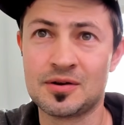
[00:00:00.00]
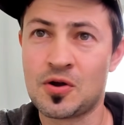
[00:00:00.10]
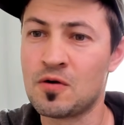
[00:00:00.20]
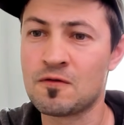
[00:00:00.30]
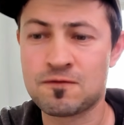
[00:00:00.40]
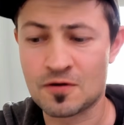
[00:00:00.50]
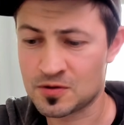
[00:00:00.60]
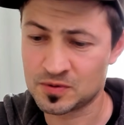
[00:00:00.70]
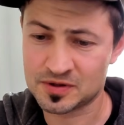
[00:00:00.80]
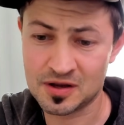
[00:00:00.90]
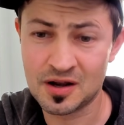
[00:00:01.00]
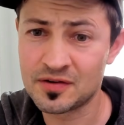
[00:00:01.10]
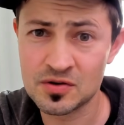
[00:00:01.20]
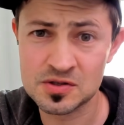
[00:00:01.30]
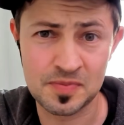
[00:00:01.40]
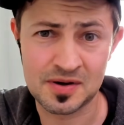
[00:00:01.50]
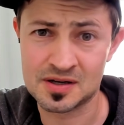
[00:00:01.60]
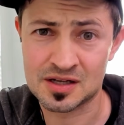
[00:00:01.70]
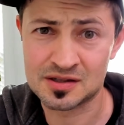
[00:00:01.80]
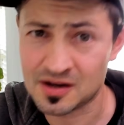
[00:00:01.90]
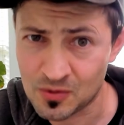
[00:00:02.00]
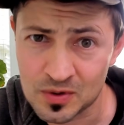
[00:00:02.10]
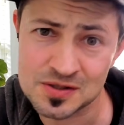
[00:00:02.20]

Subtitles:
going further with the interviews because I didn't